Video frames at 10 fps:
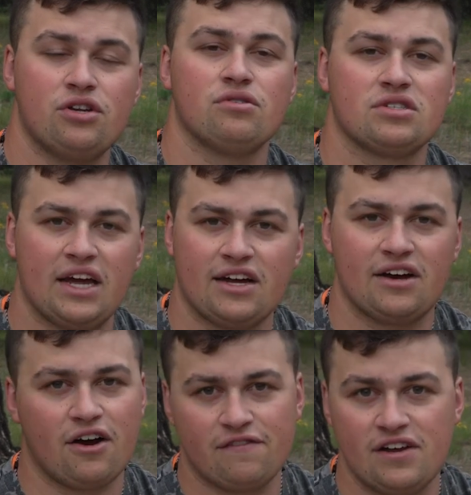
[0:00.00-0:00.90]
use, like
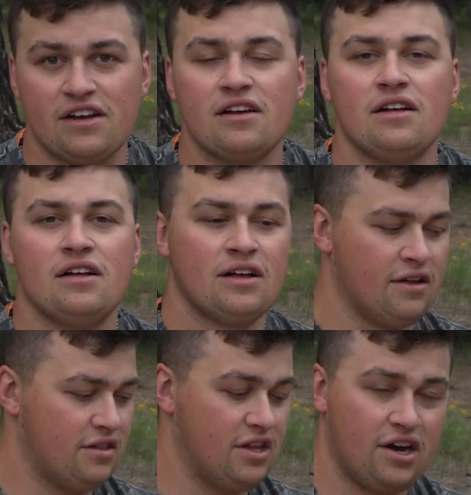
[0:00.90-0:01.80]
an RV.
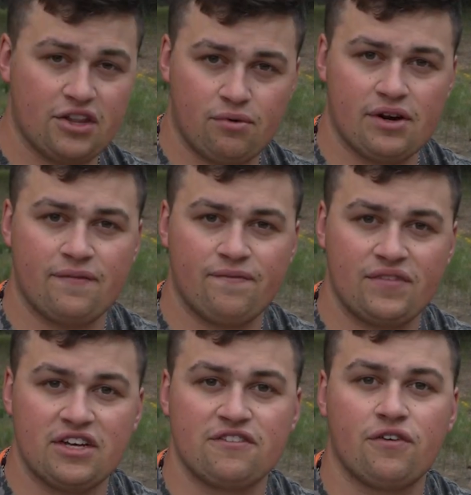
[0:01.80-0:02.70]
The other one
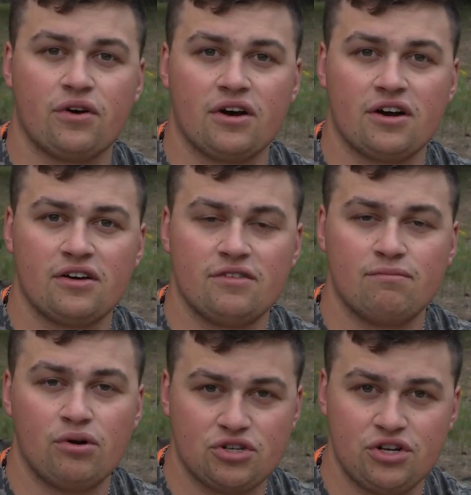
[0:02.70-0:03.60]
is for
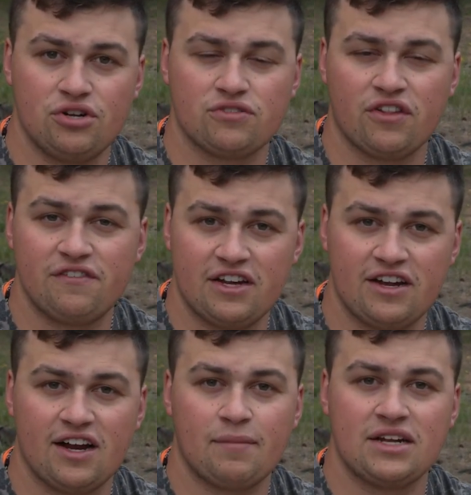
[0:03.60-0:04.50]
motion use for the 50
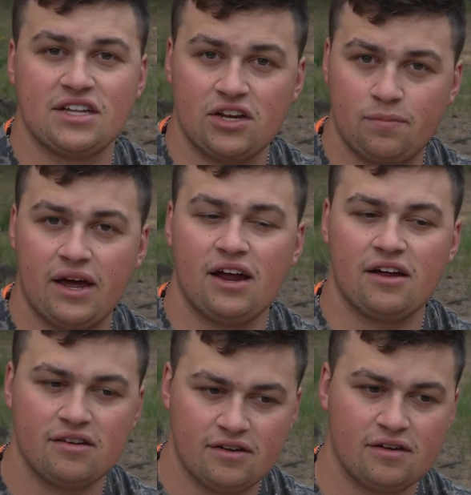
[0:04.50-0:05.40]
gigabytes, and then you pay
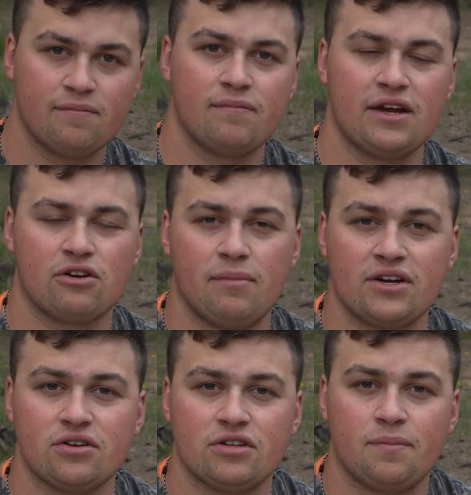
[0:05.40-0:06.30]

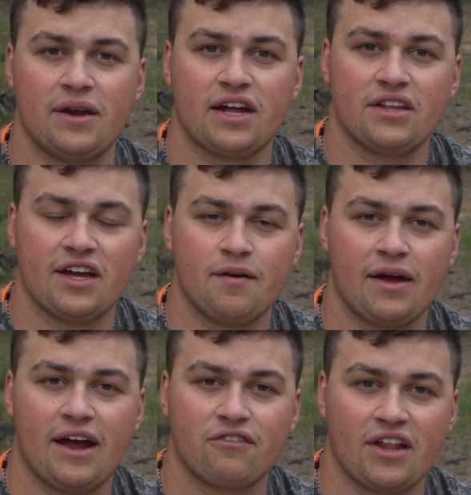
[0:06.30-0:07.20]
incremental depending on the
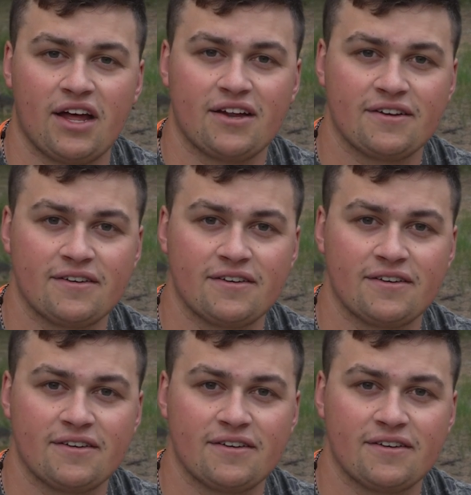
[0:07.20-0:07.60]
gigabyte after that.